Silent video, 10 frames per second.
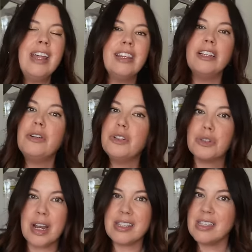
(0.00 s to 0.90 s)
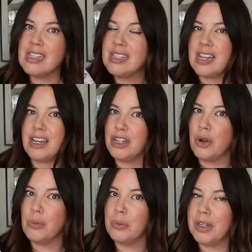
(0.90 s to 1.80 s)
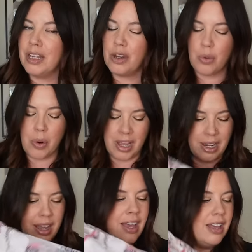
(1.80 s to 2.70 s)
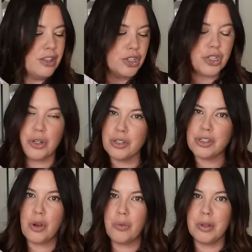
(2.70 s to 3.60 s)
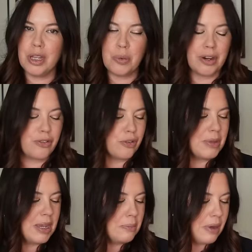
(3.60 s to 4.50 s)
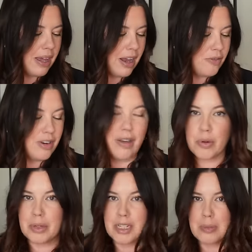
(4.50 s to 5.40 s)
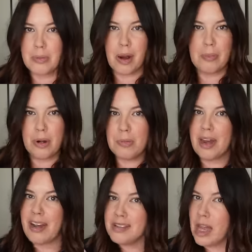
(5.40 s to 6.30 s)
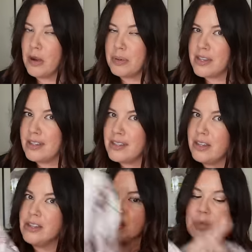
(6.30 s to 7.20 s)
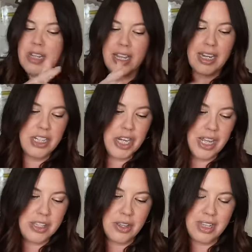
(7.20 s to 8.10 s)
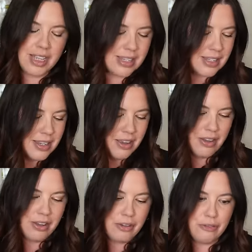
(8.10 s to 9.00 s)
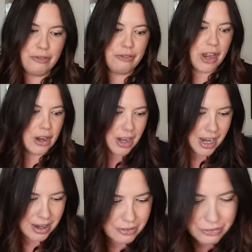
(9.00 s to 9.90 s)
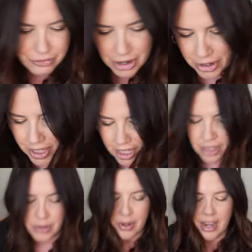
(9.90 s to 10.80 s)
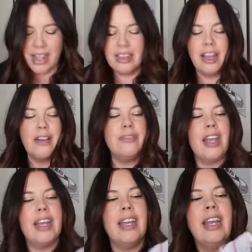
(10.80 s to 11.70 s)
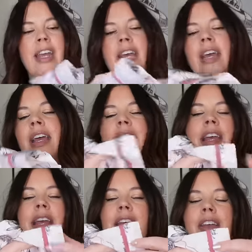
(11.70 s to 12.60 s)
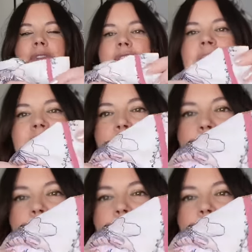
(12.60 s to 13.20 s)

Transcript: the little dresses tend to go really quick. The shirts go really quick for me, but I've never picked up the romper. But it is one hundred percent silk, so we're taking a chance on this. Very, very cute. And I love, like, if you see the